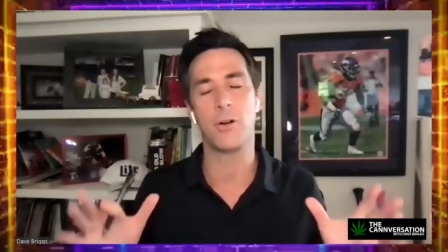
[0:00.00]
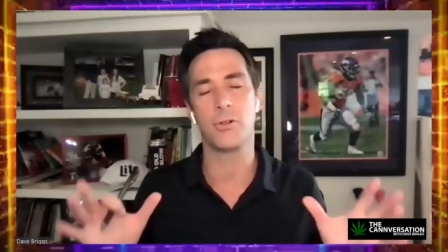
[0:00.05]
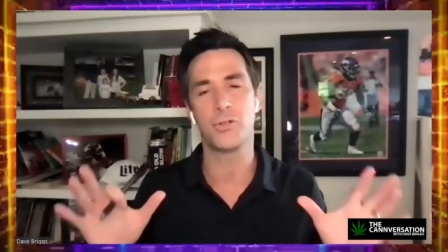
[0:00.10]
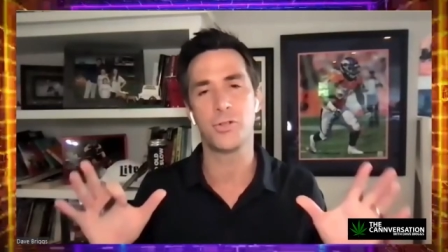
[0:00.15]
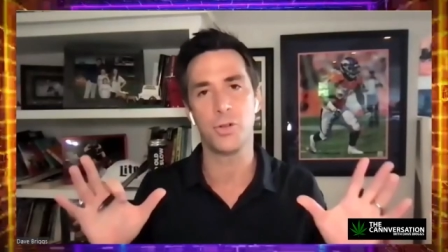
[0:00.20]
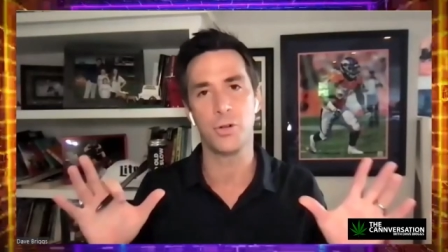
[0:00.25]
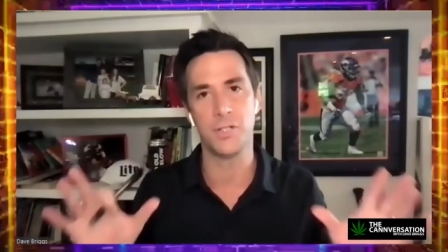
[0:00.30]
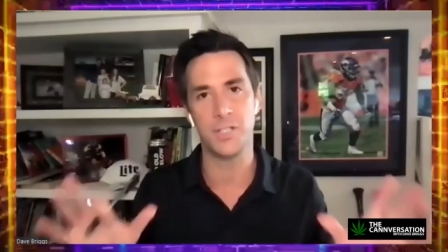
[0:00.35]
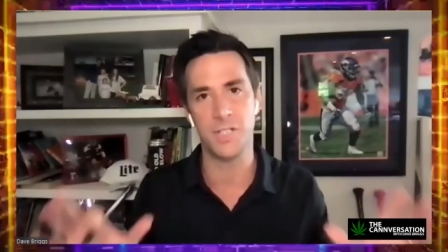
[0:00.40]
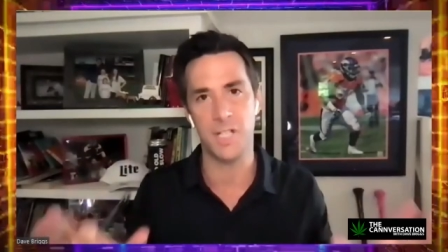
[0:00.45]
about
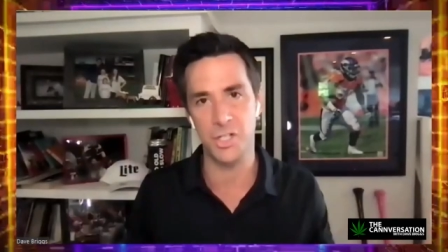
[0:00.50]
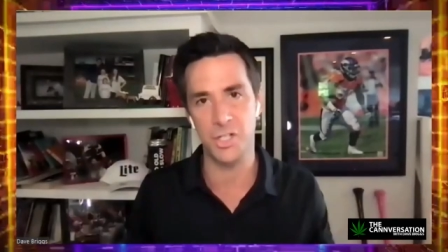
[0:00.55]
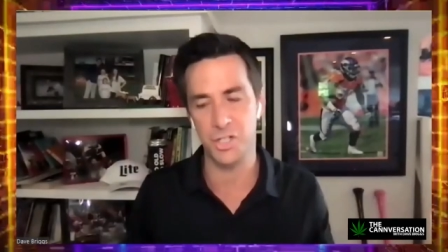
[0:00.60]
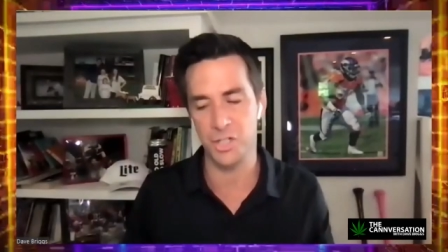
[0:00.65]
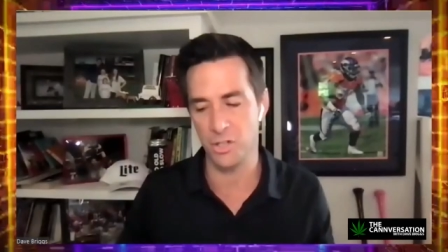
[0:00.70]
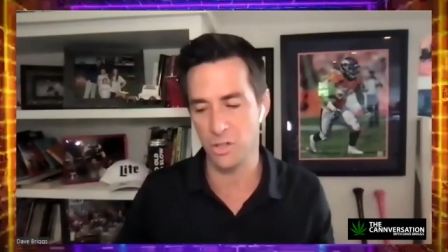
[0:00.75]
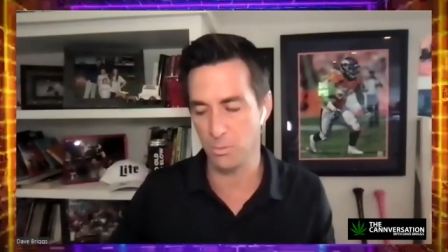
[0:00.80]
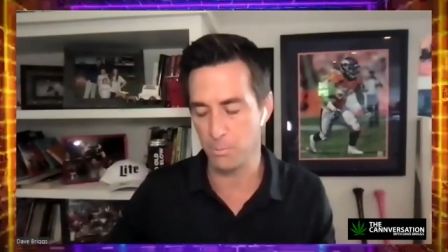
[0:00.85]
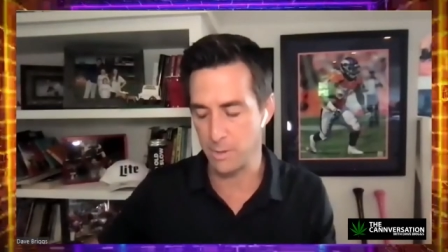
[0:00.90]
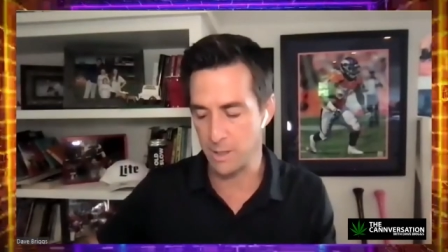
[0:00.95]

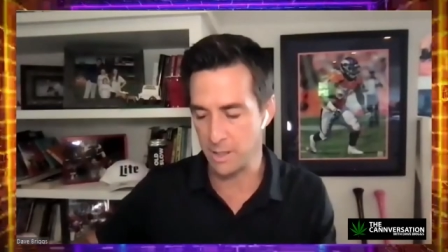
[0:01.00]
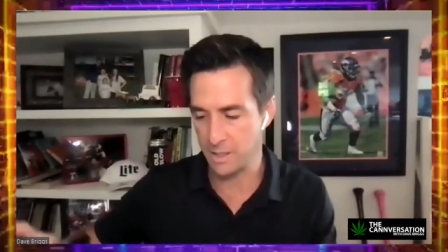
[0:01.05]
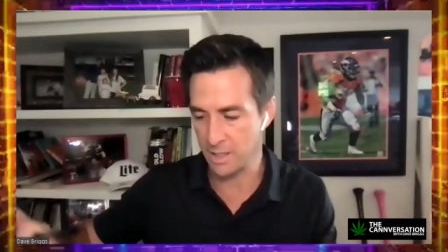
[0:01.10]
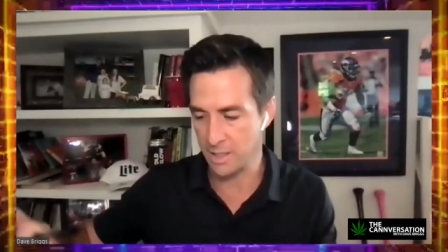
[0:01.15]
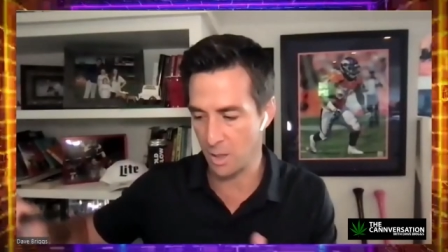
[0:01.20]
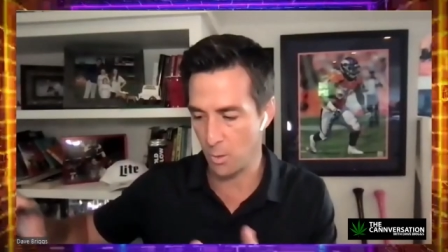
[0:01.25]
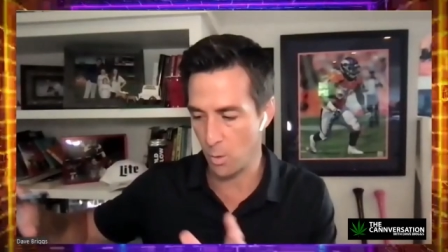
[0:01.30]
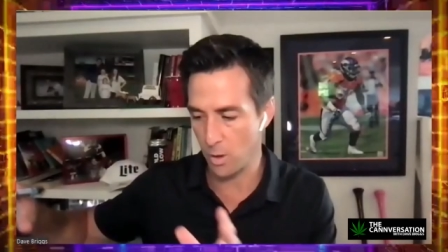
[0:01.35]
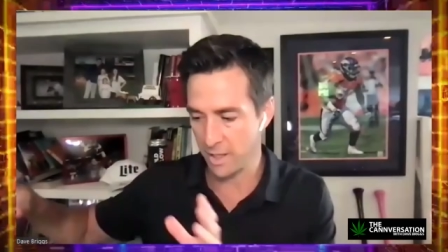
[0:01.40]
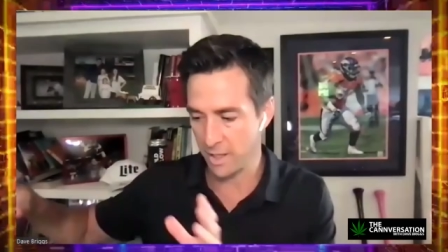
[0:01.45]
traditional
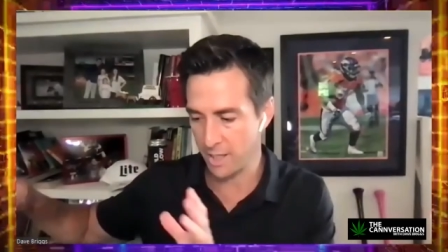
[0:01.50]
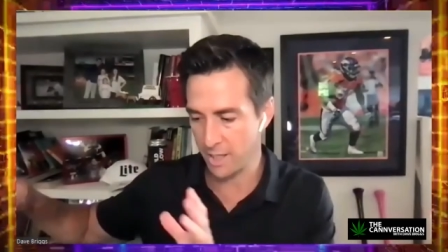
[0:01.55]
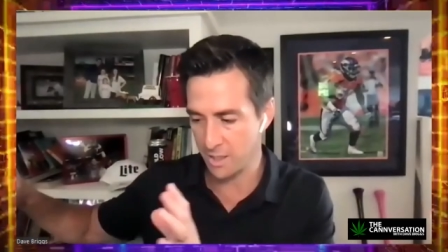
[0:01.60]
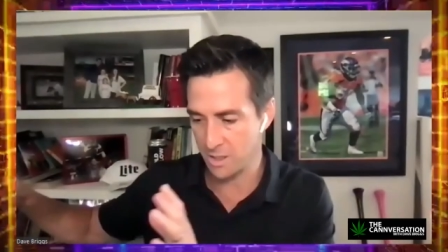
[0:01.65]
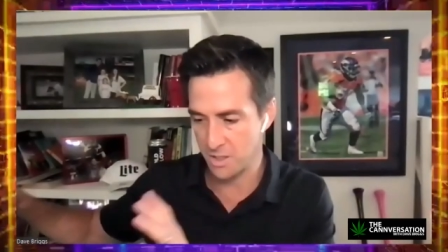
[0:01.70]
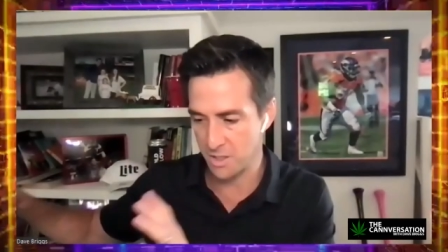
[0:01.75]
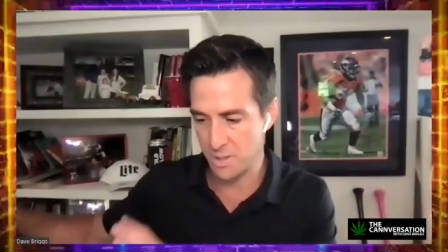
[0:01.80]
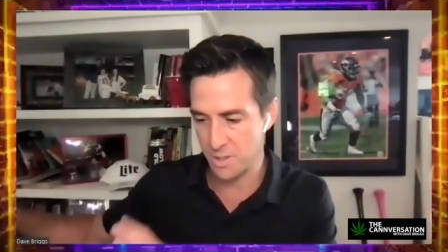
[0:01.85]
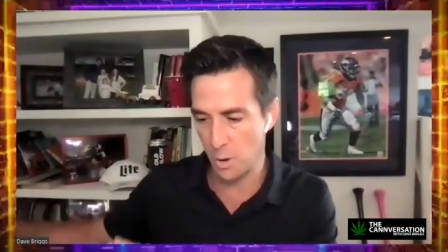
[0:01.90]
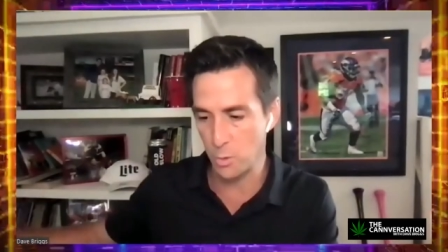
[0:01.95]
media, I want to
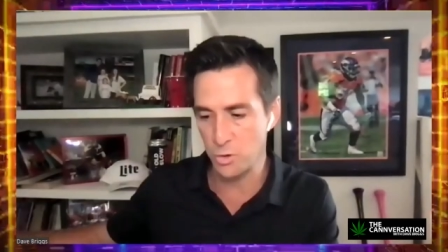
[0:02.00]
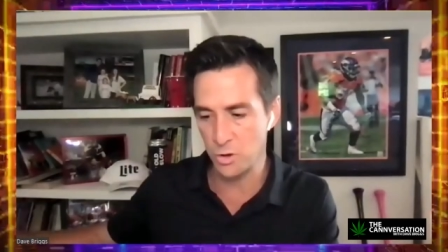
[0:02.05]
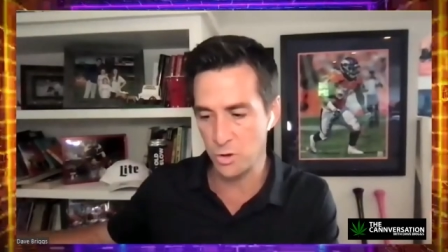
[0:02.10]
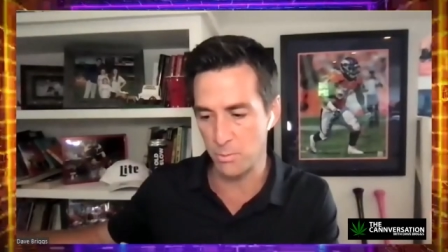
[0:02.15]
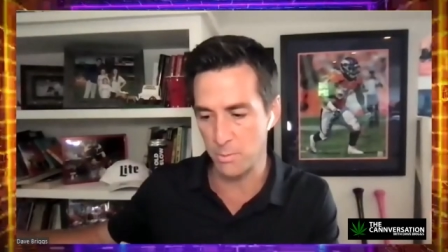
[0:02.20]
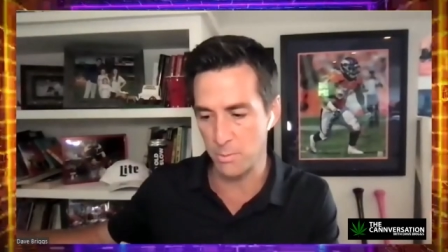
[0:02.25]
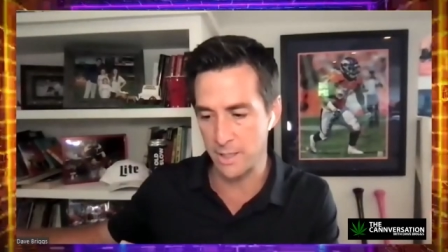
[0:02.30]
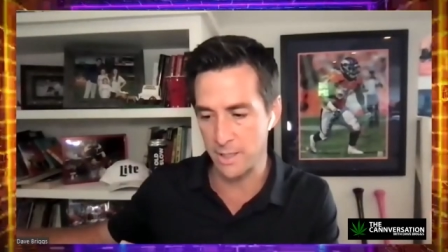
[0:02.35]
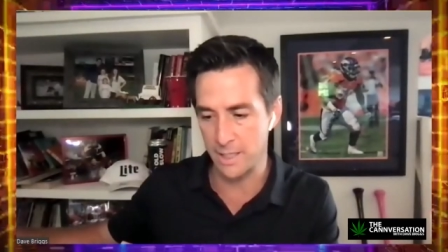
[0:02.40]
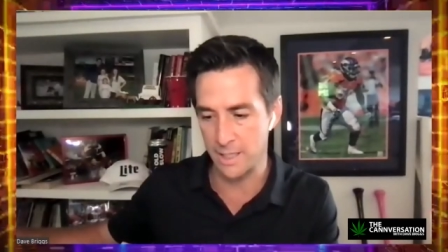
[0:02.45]
get into
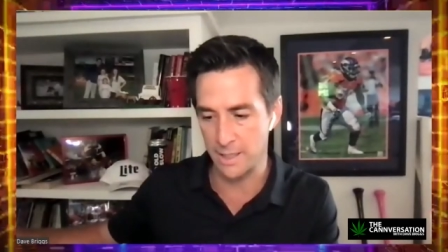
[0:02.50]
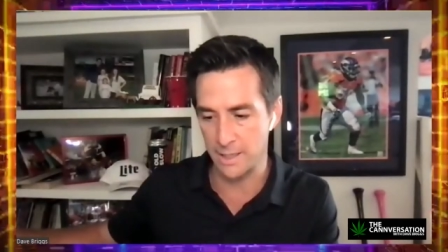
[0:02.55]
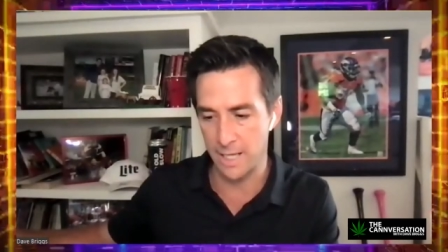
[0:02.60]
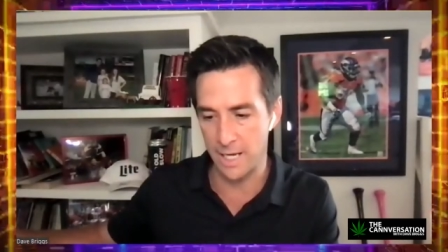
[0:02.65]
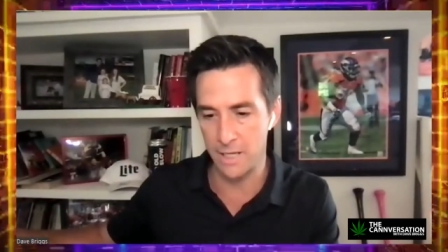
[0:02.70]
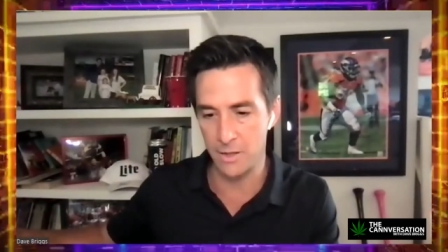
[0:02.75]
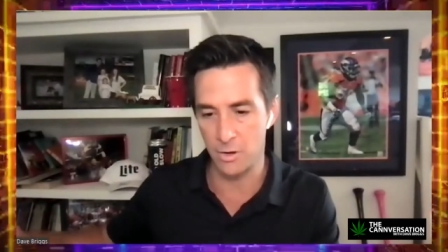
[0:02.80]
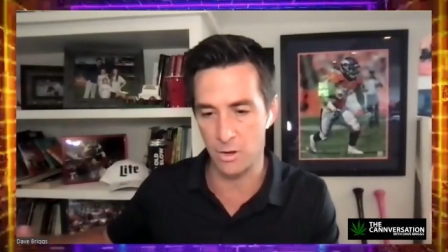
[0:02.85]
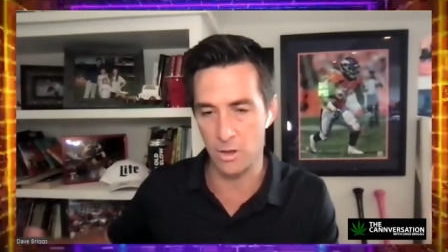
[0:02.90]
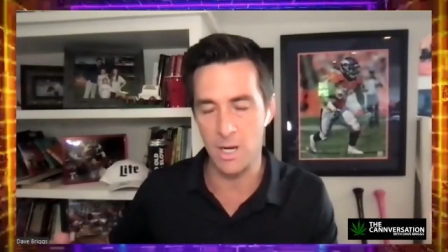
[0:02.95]
social media
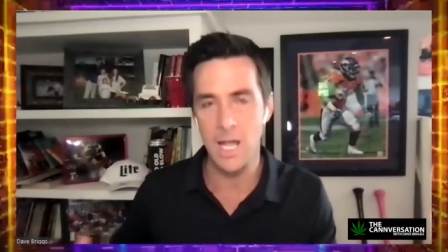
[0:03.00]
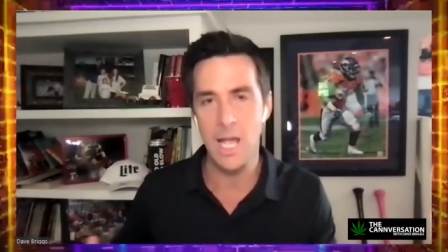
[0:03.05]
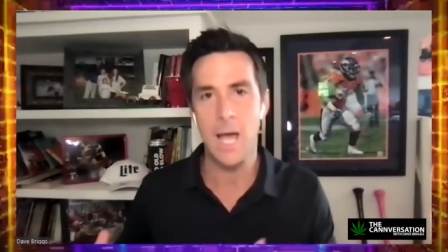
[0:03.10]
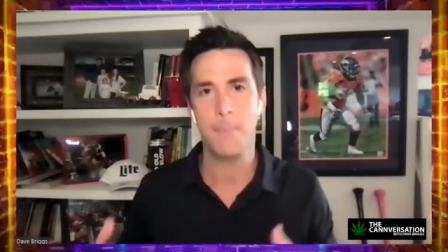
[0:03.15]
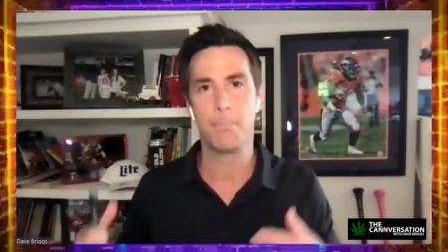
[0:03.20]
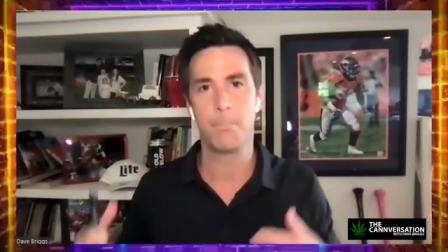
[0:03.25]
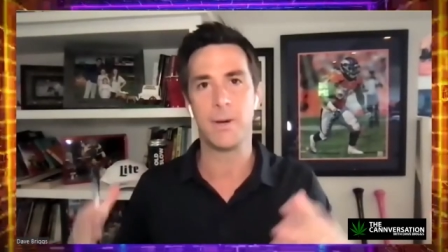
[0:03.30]
later,